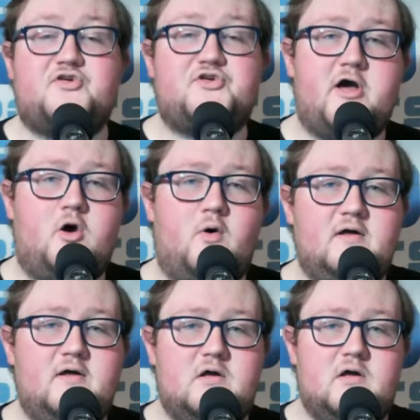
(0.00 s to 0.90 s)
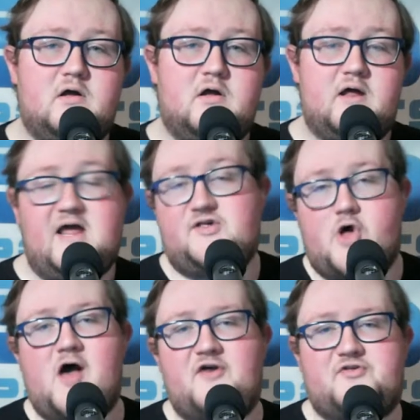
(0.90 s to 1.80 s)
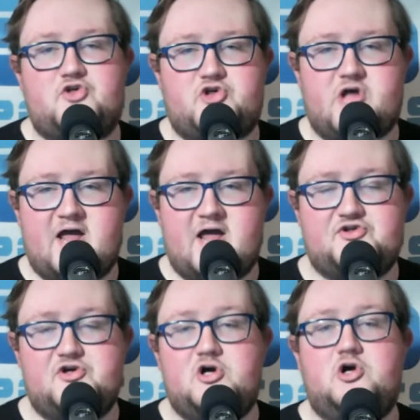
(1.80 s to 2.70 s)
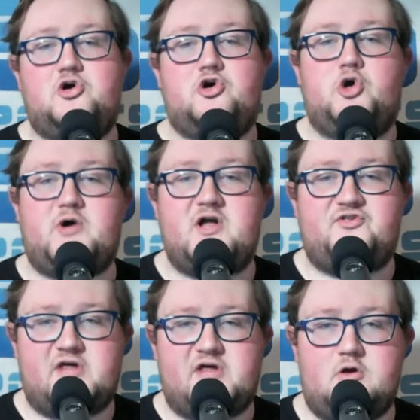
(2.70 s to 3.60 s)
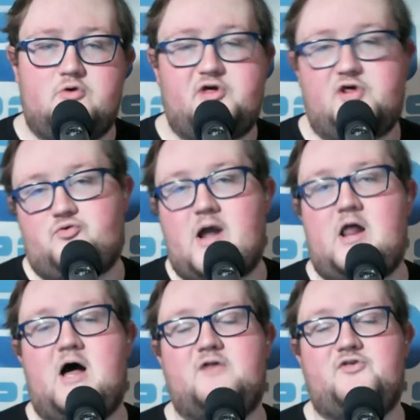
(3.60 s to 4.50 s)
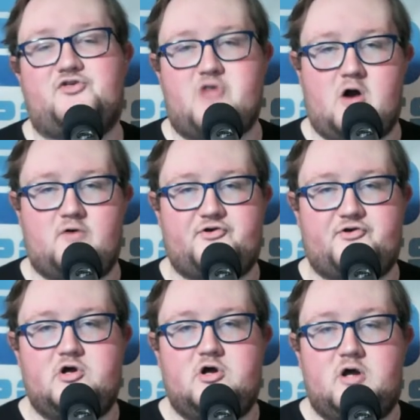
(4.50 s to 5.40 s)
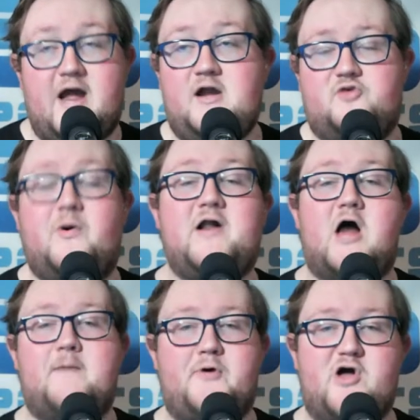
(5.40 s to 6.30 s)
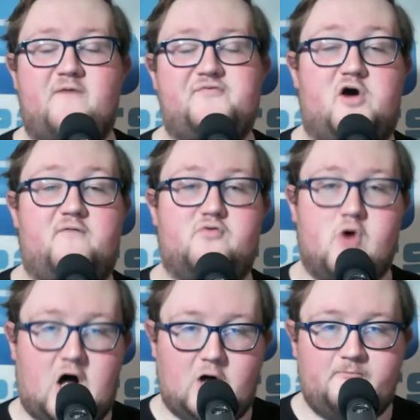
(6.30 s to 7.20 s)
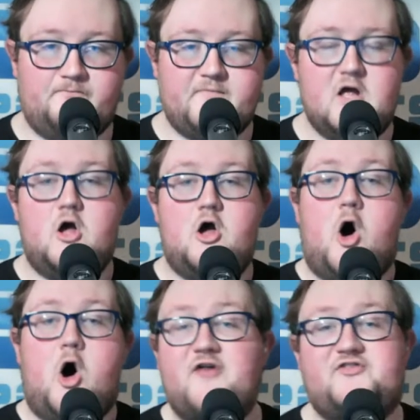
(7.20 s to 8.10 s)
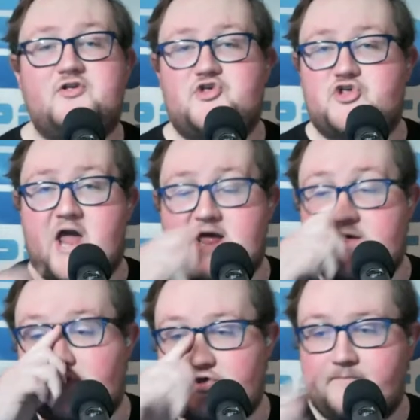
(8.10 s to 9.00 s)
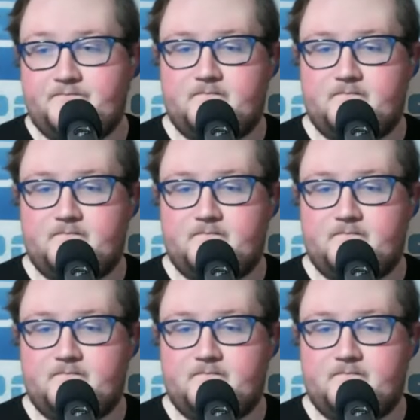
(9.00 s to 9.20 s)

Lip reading: 2 is Austin Shanks, who continues his red-hot starts and his red-hot playoffs overall. Austin Shanks